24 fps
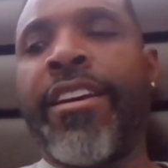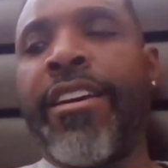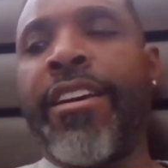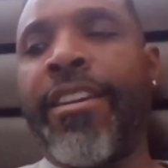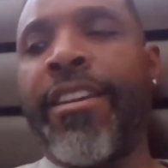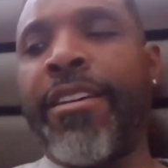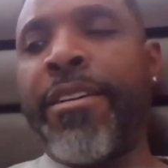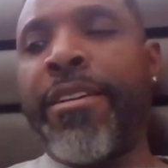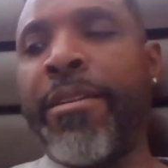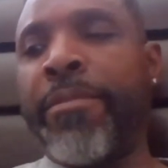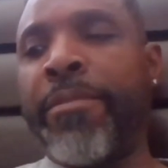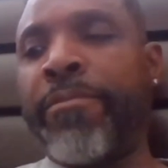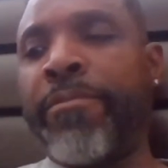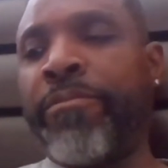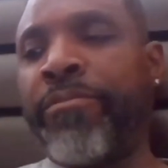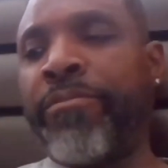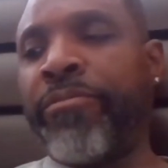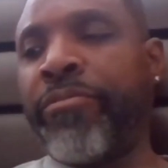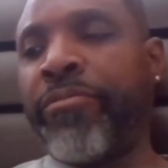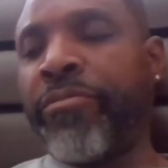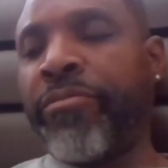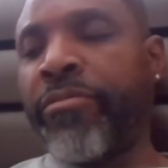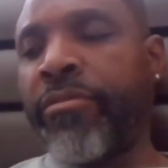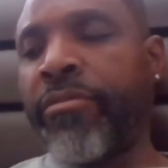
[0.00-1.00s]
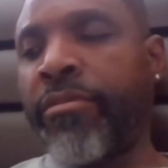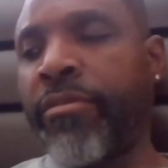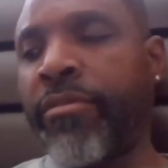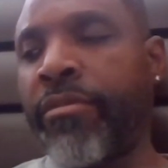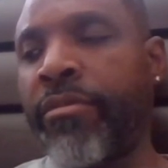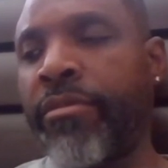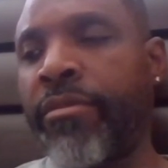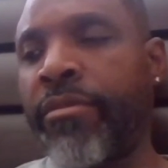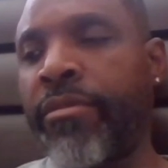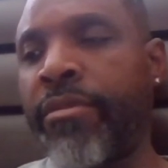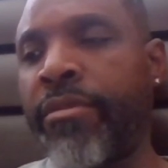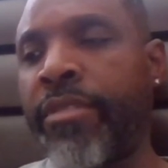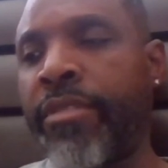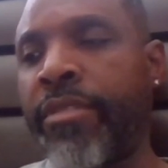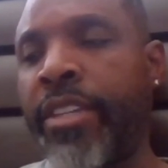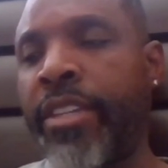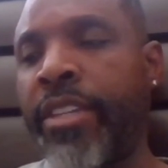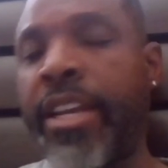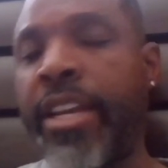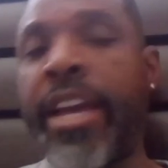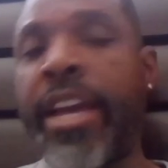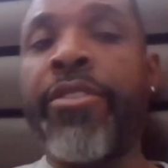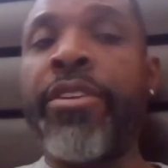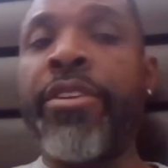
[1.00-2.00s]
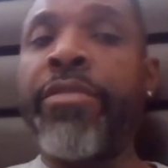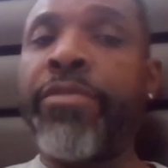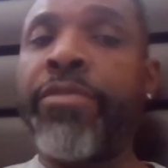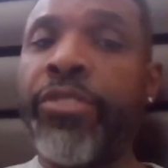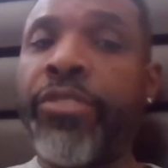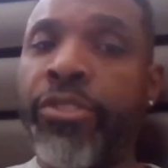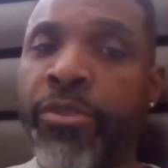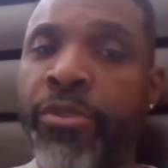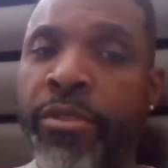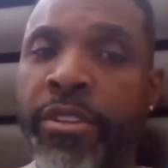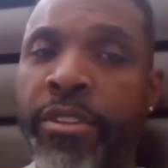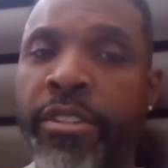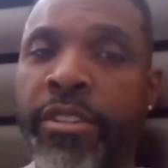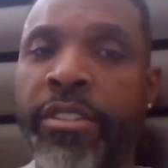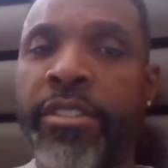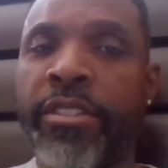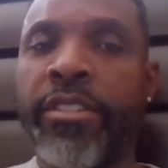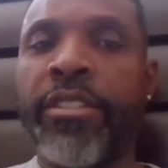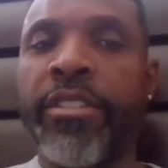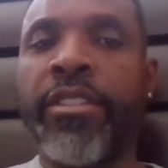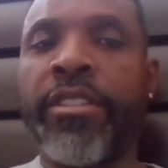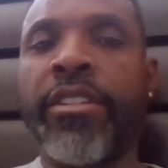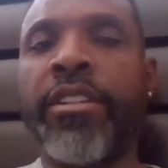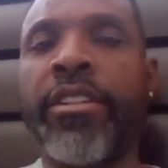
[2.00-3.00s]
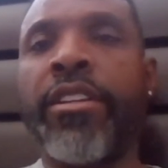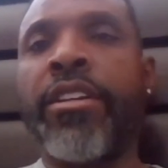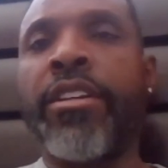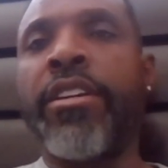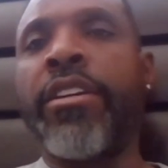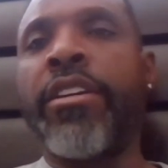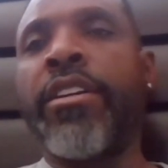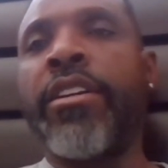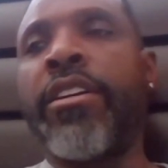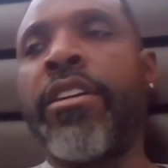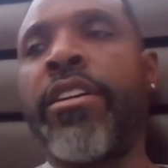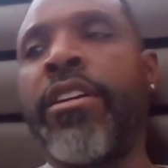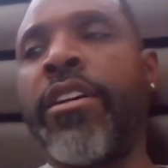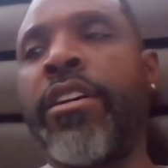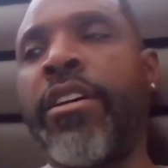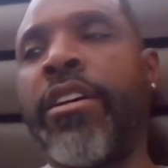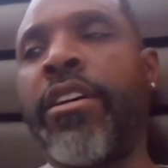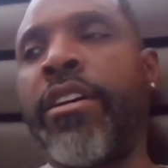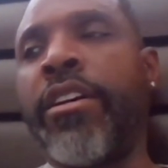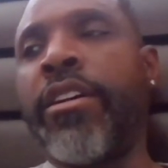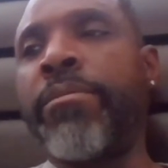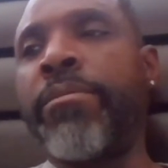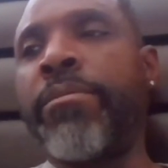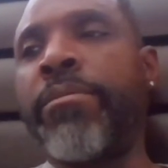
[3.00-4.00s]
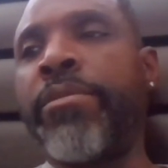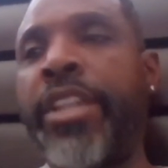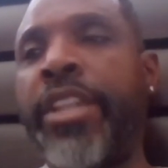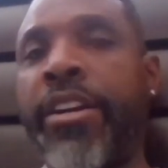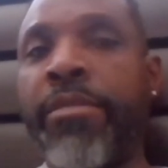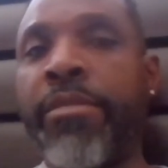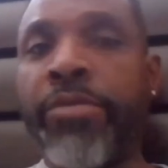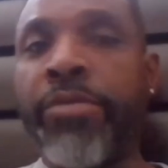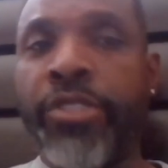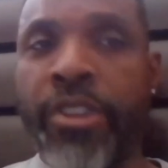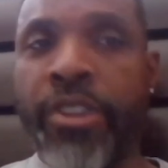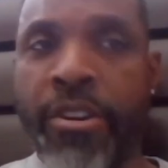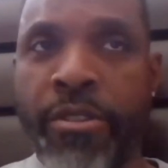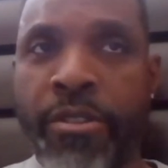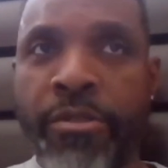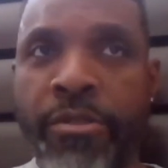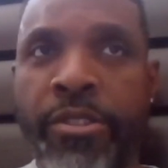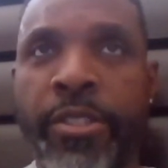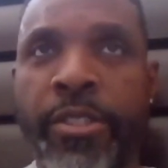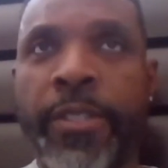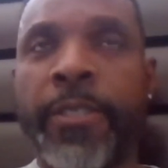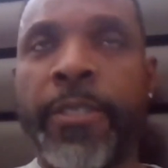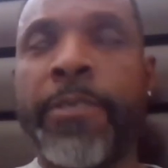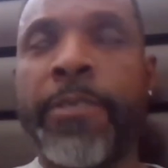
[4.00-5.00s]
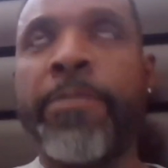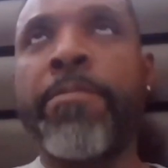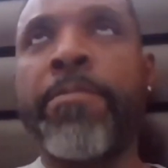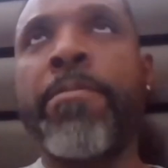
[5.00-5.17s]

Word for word: Um, Kai Green for sure. Mm-hmm. Um, Darren Charles.